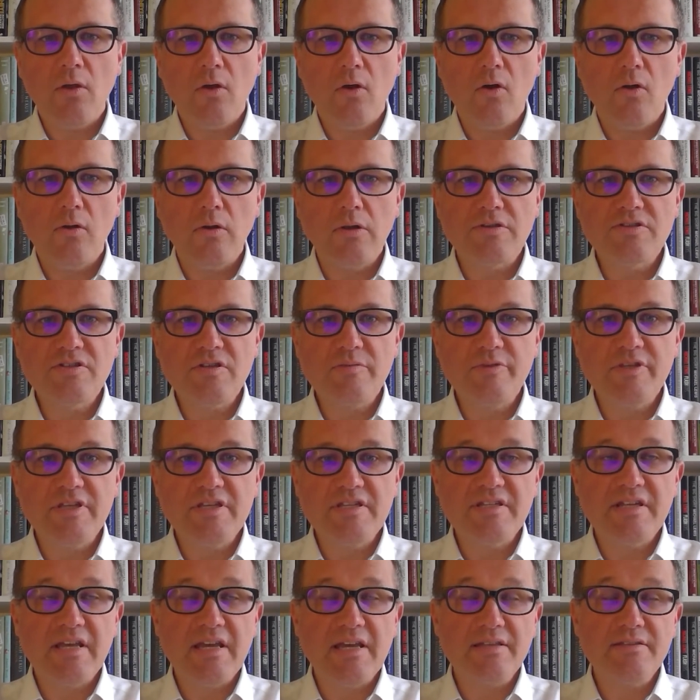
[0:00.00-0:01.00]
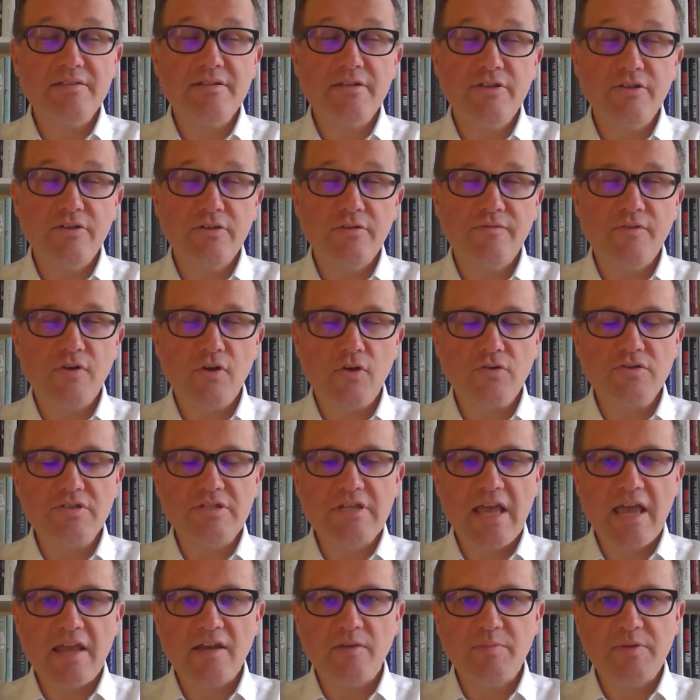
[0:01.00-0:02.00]
although some of these dates could, of course,
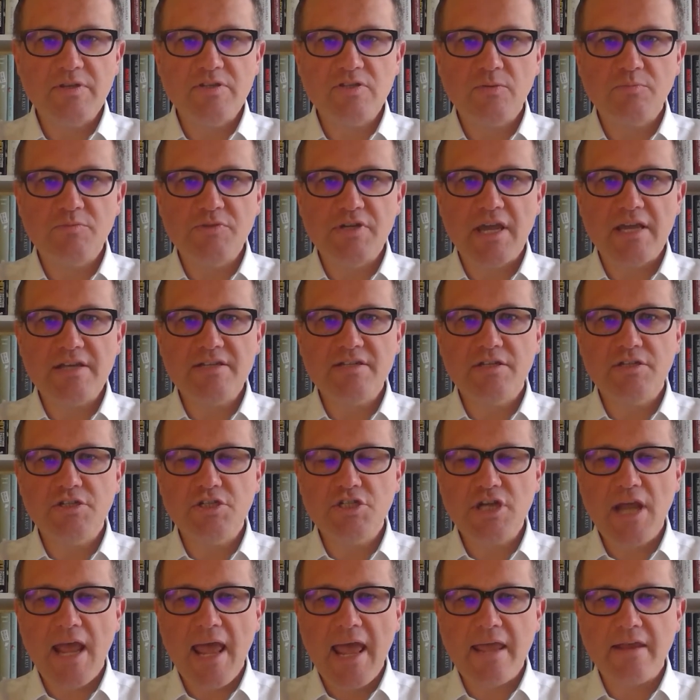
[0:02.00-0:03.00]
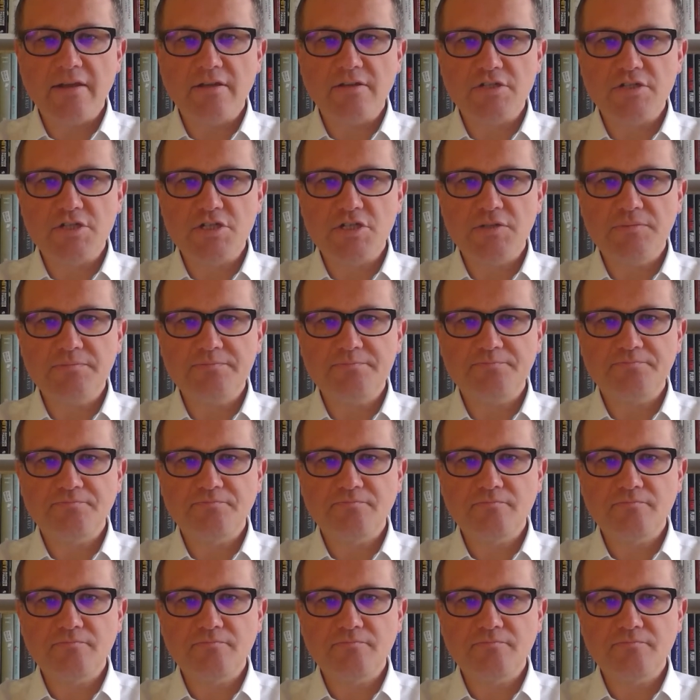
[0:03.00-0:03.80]
yet be subject to change.